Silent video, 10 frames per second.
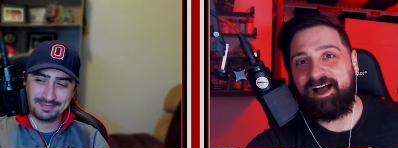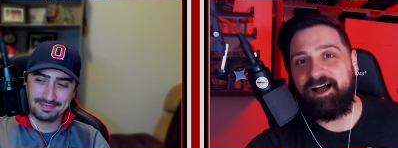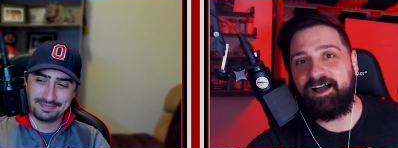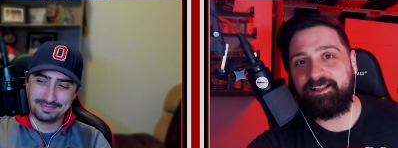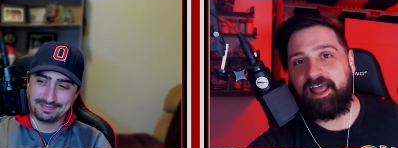
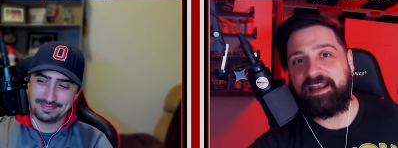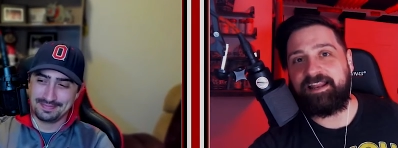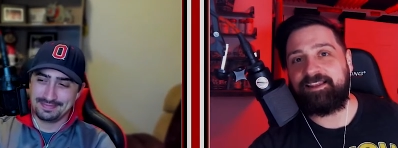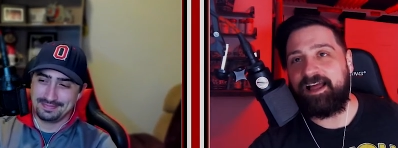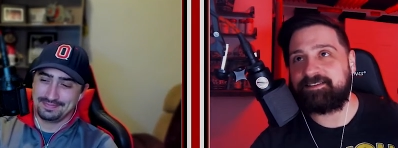Speaker 1: uh,
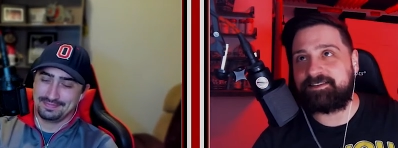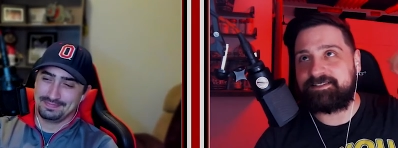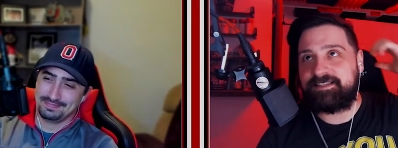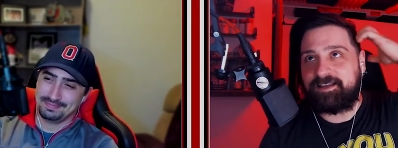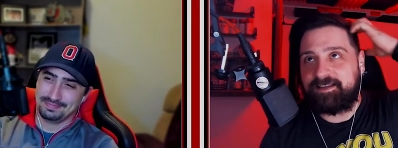any
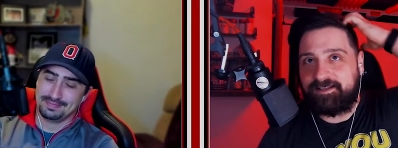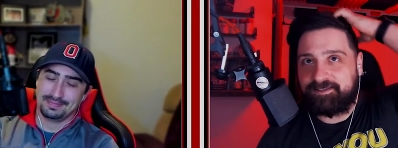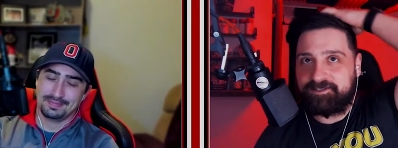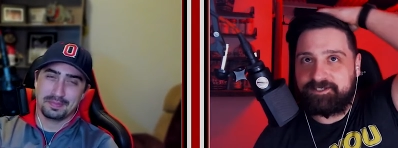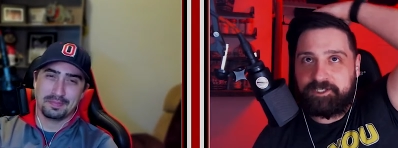last
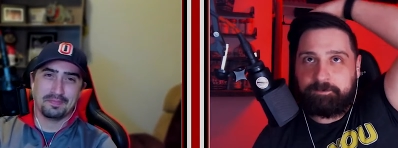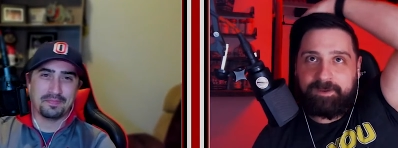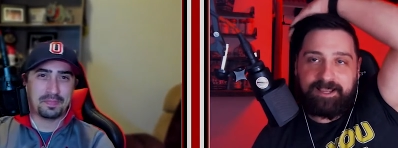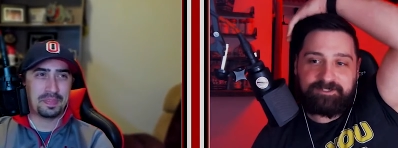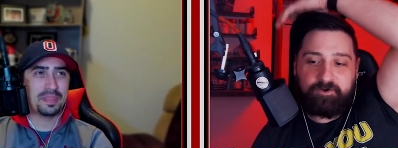second
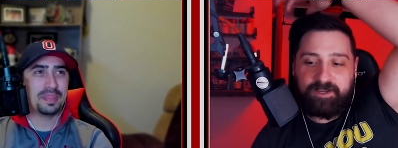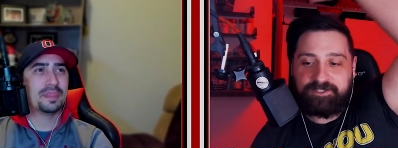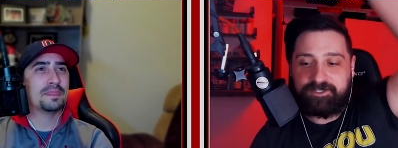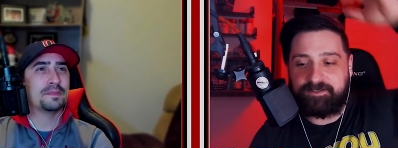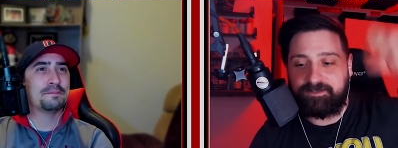Sloopcast
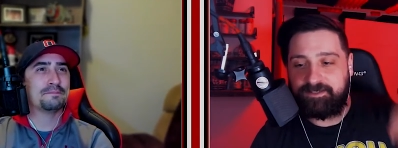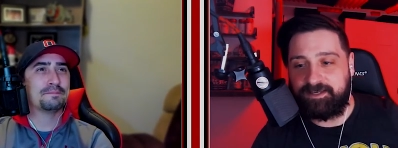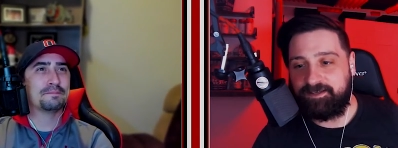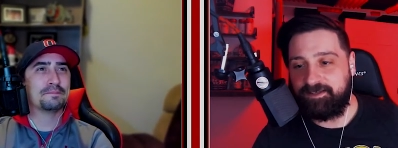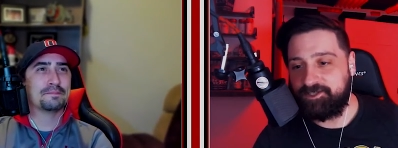
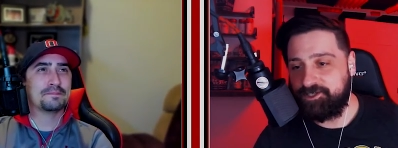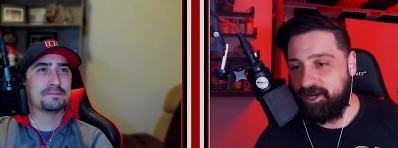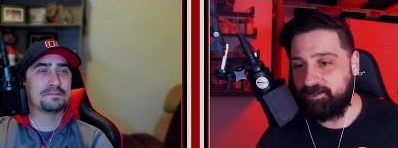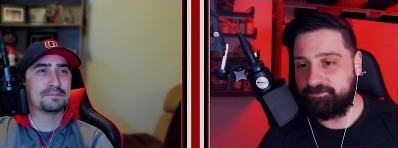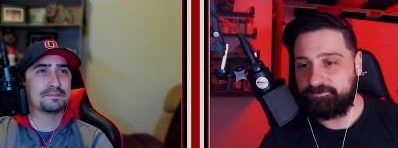questions in the
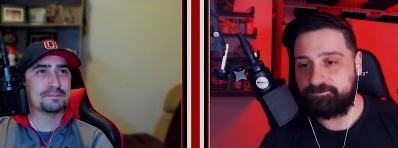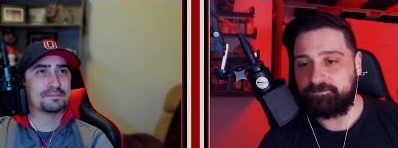chat